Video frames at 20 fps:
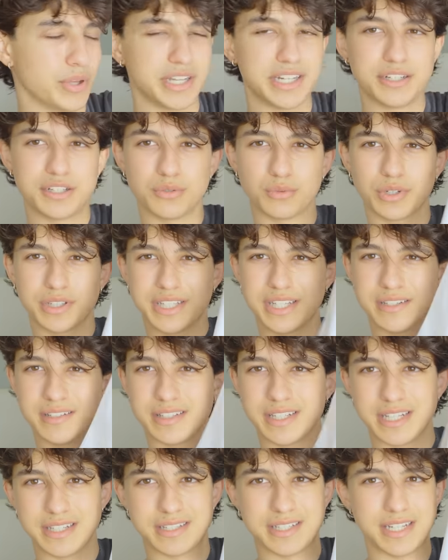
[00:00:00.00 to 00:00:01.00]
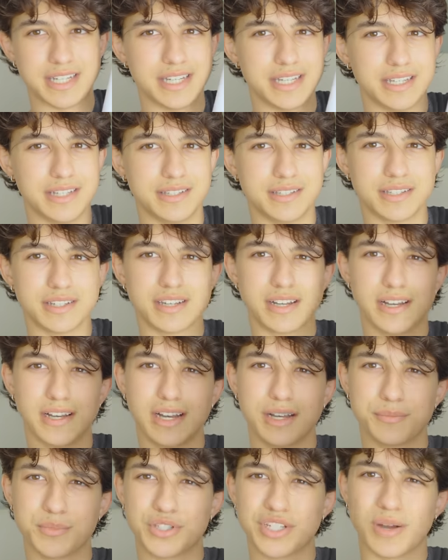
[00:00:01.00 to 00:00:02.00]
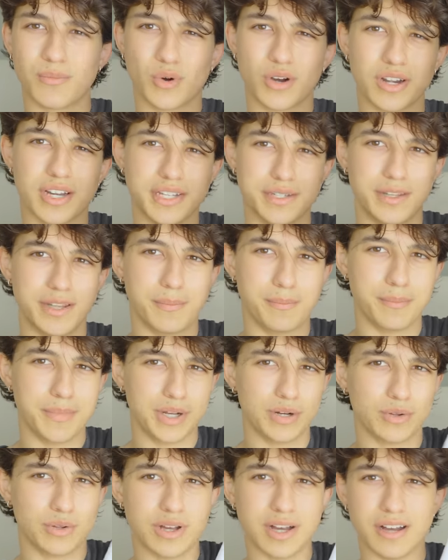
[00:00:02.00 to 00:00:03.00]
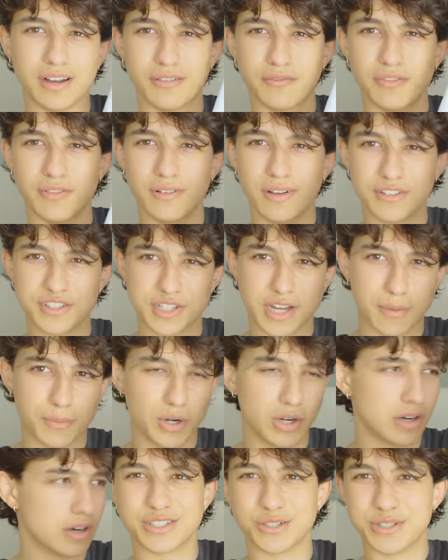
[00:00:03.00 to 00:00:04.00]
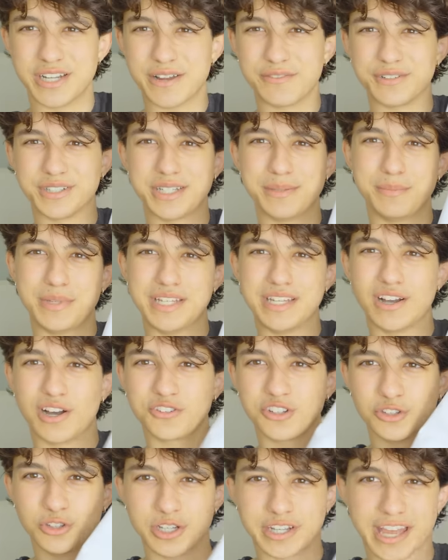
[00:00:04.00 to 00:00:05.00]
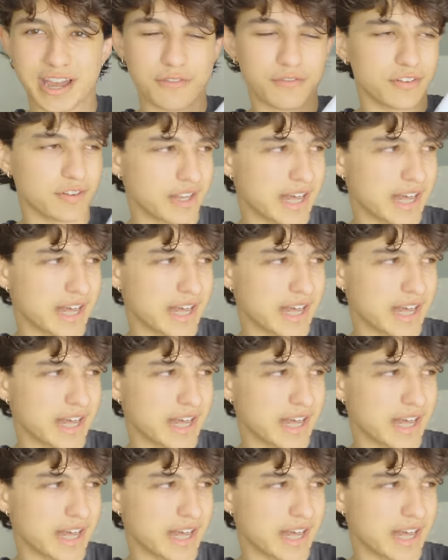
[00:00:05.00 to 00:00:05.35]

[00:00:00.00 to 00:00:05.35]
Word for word: planning to release these tees um, somewhere in the middle of summer. So definitely be on the lookout for